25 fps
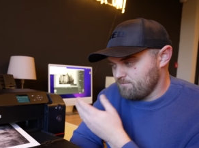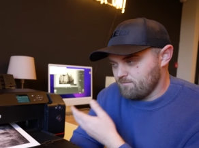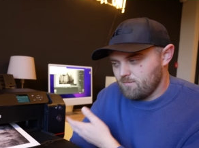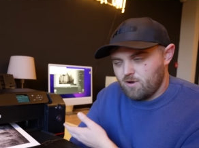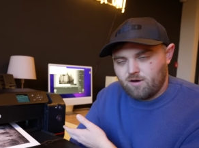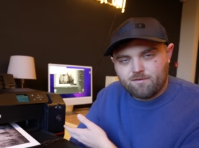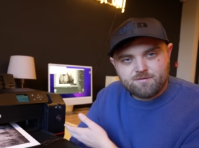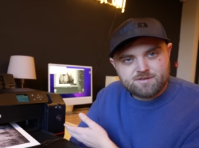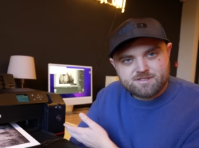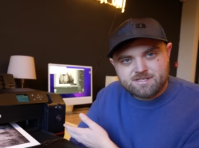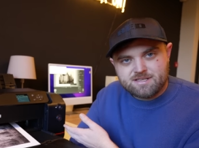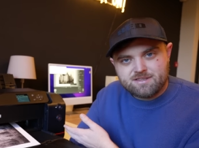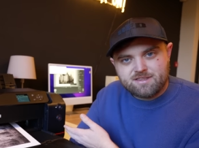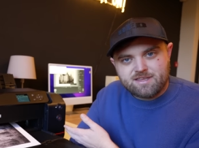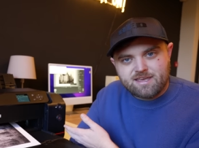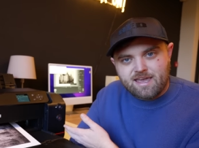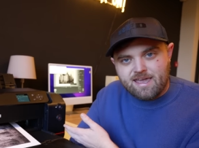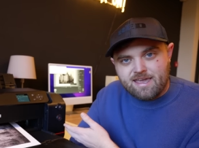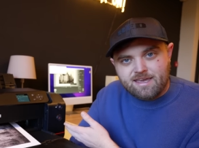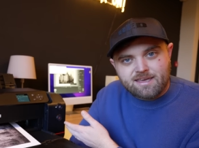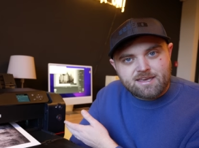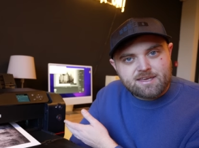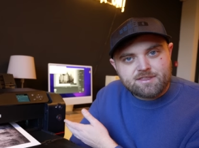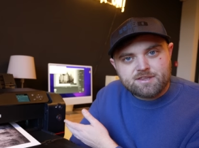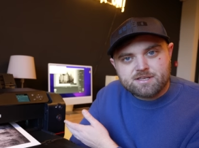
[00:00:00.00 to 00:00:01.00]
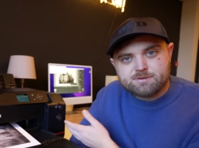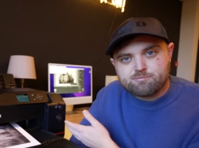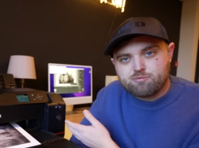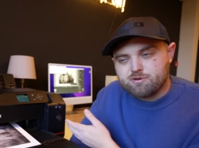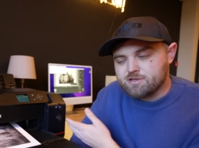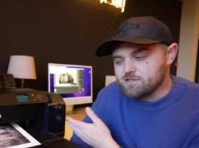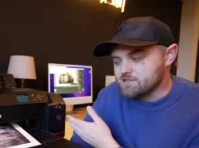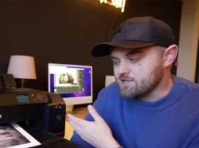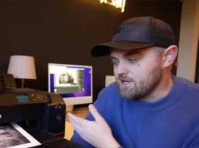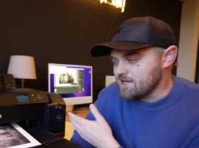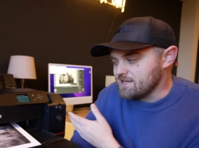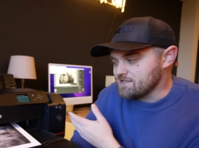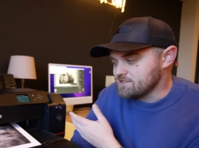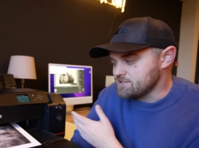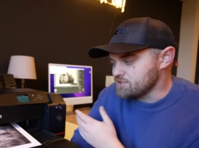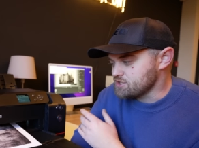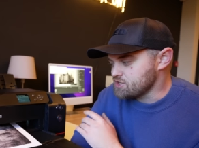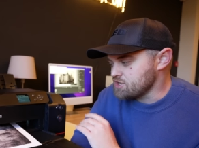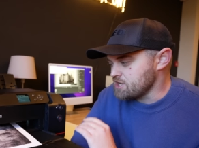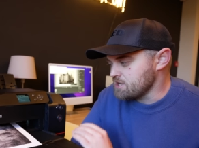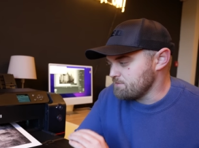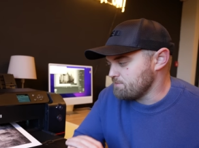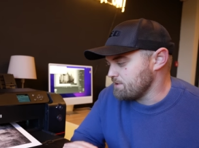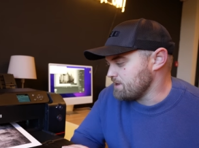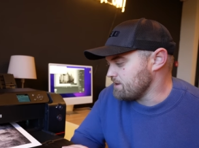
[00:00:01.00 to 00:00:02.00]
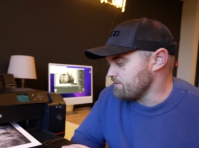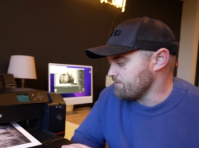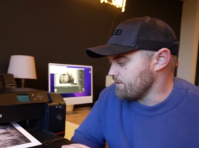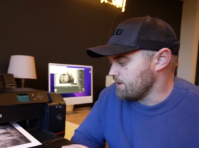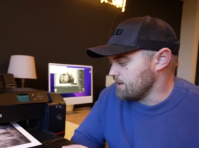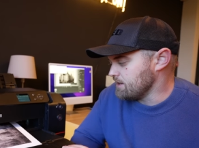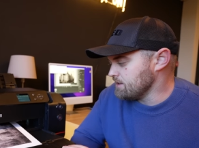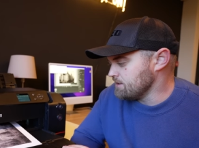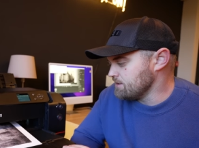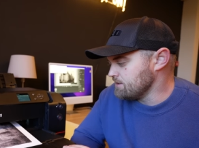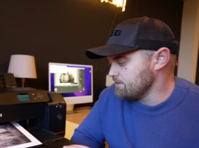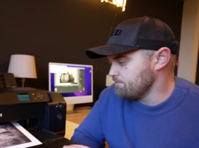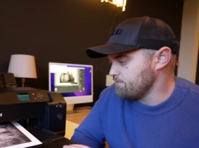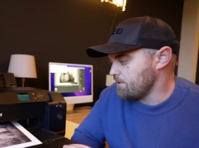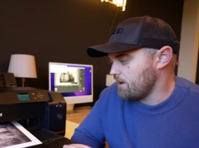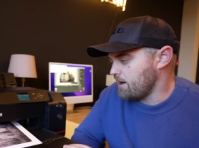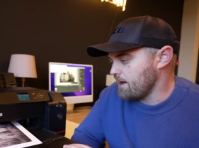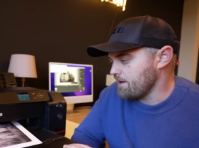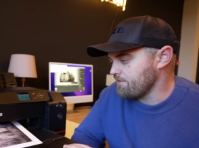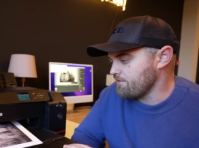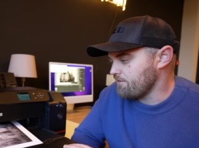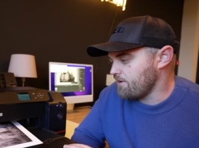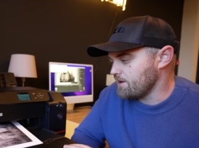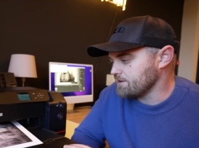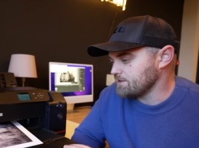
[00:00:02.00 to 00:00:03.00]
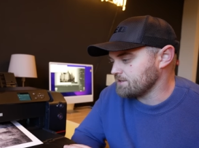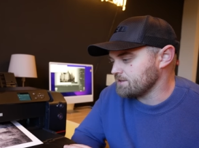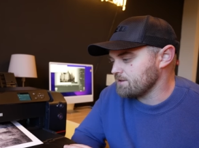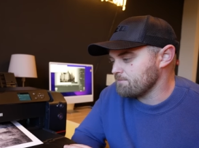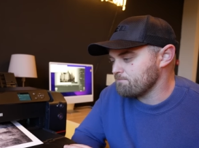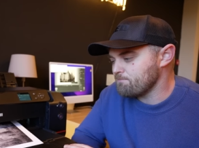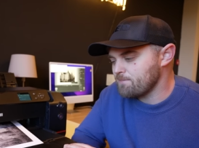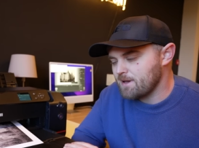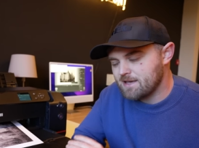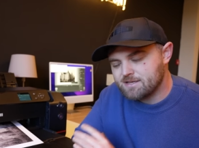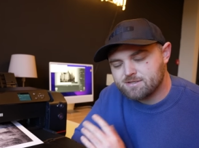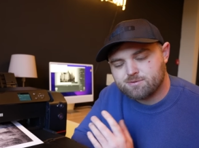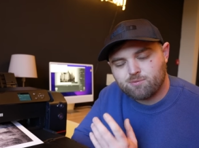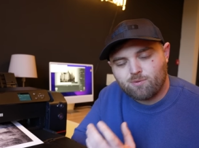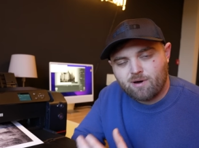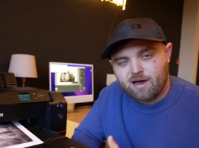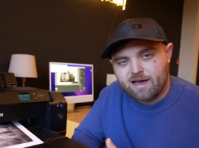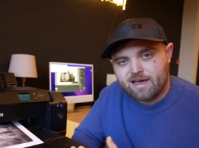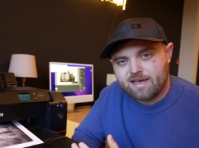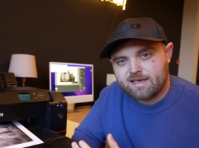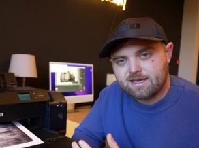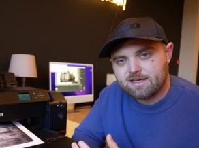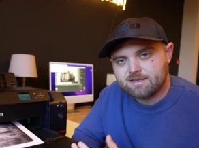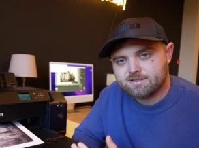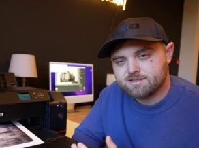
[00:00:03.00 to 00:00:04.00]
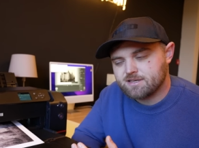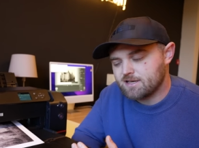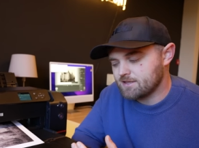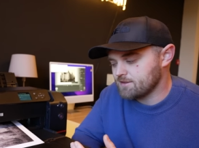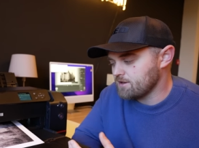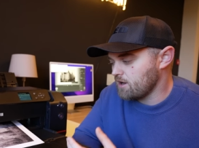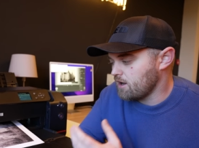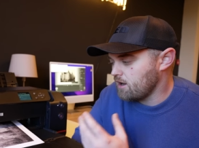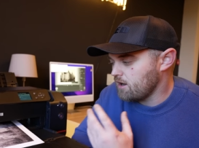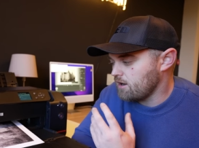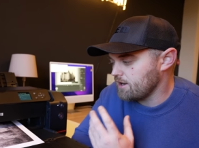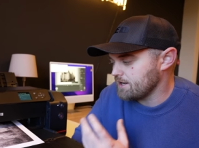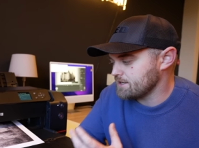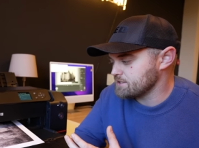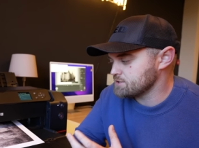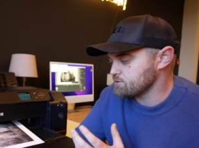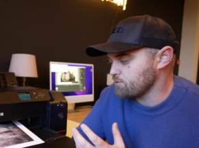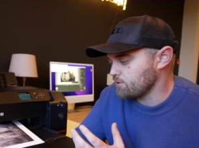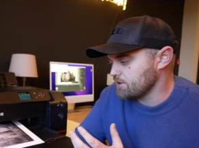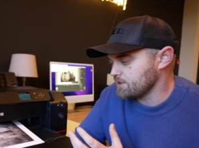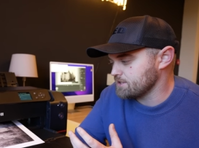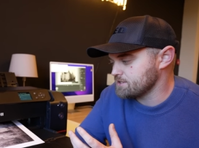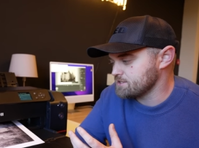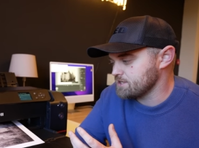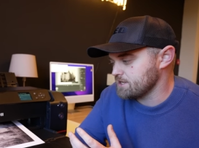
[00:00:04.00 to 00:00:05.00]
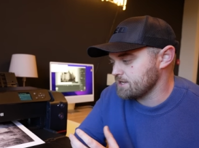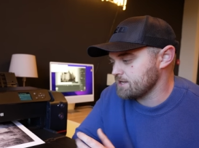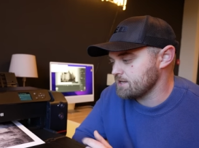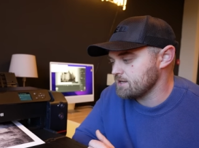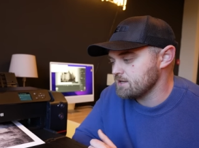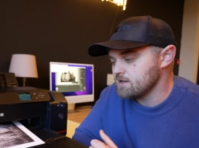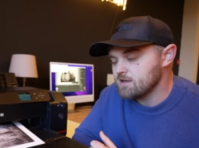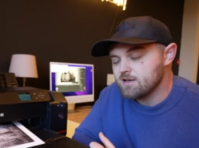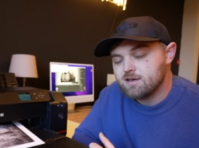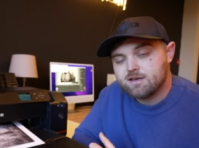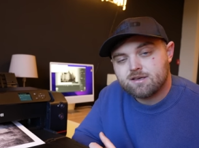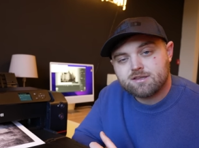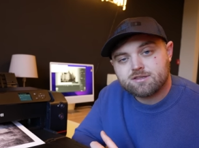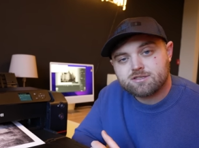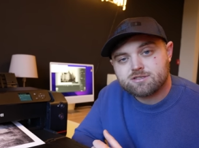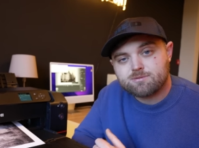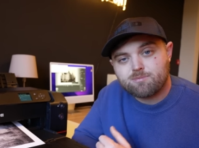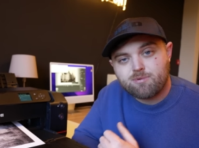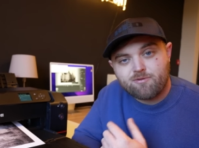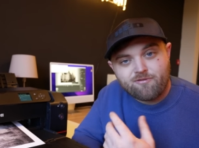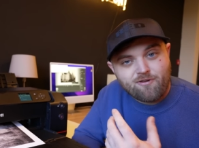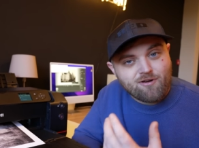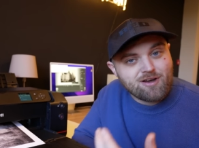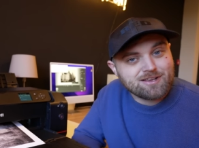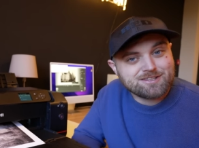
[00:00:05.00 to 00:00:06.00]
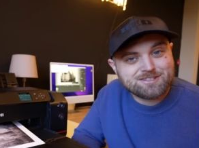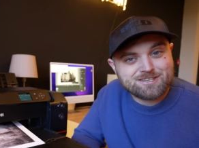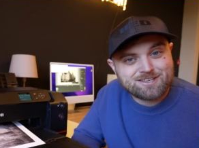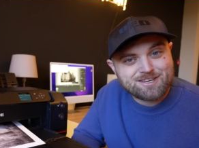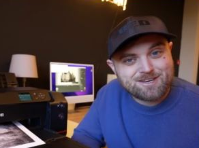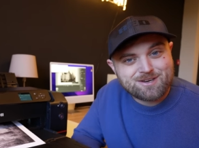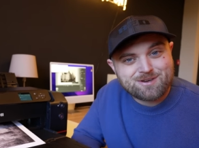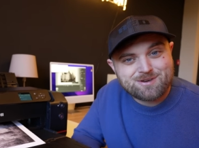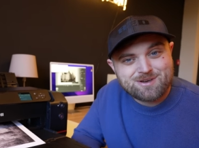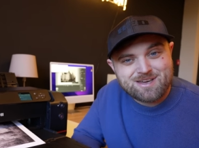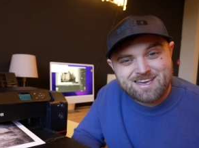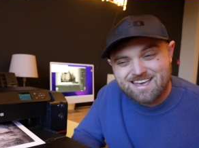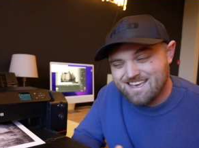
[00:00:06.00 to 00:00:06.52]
obviously the ink in this printer isn't cheap either, but I find it the best way to get the highest quality to provide to you.